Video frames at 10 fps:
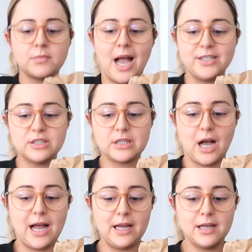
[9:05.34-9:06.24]
I just
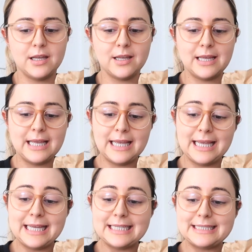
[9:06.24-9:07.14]
got
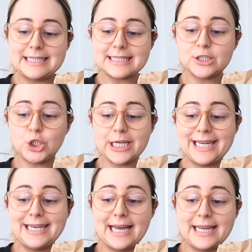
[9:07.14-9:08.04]
six
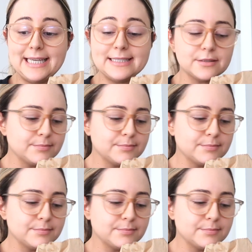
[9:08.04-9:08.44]
chicken nuggets.